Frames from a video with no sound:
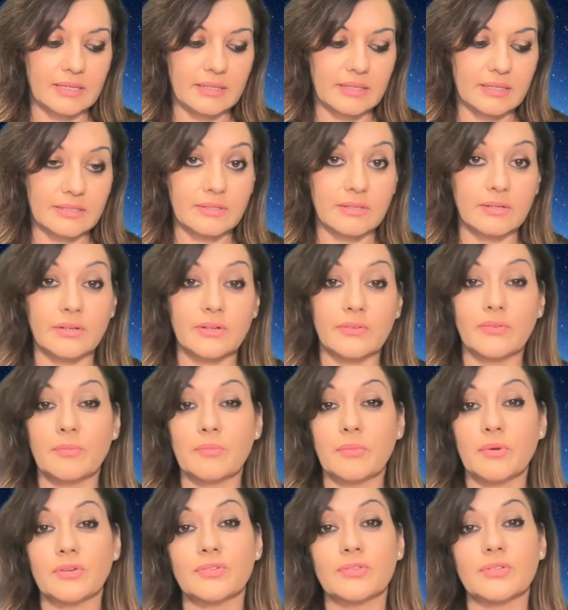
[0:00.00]
and there's a lot of
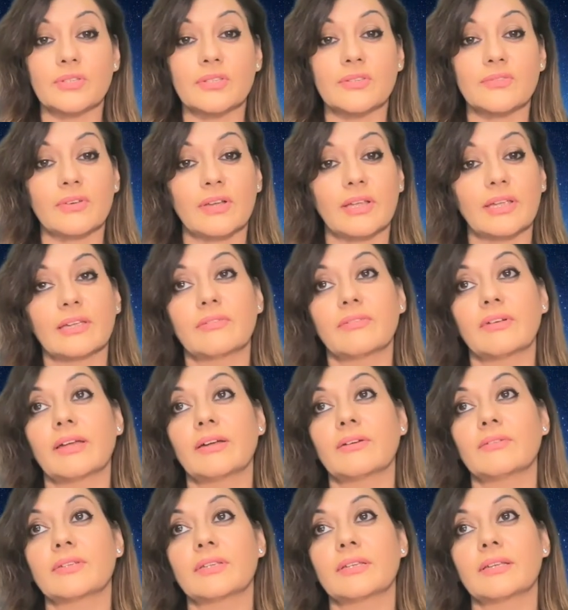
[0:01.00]
emotions flying
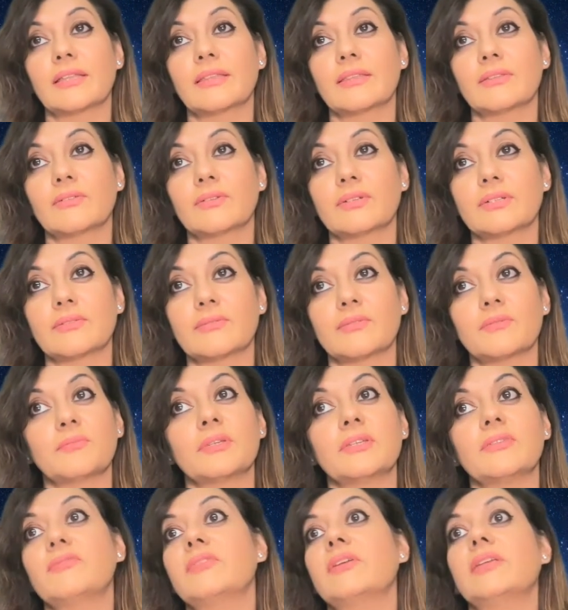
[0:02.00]
around, and I thought it would
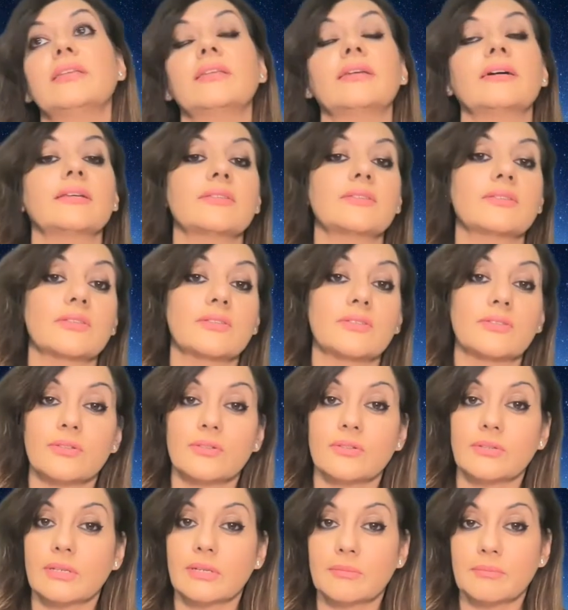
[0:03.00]
be really nice just to
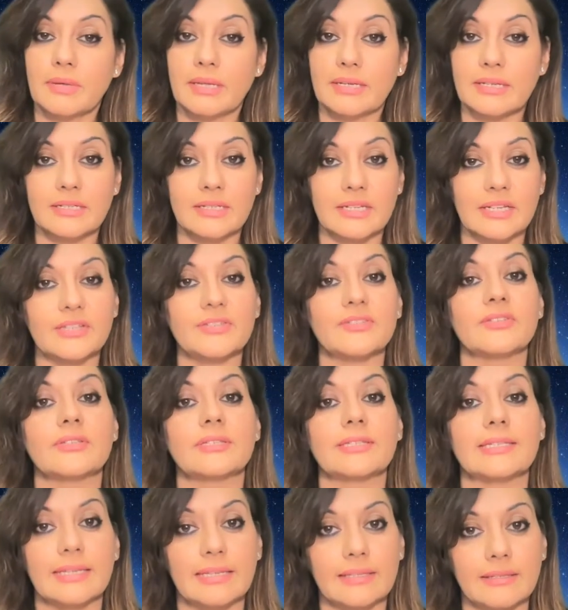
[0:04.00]
do a little meditation
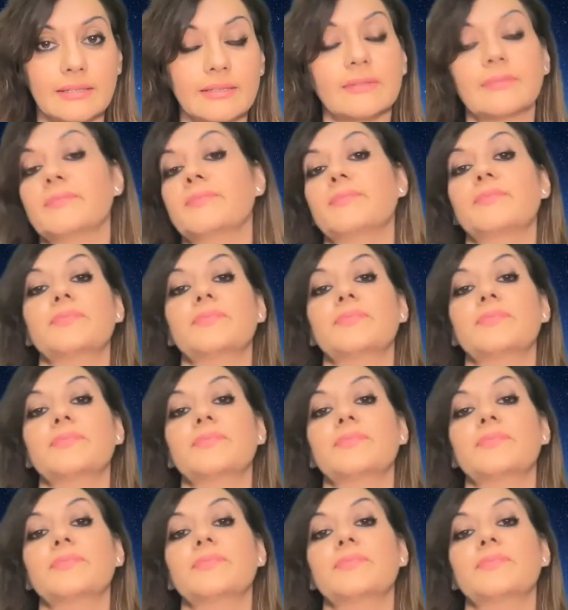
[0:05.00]
together,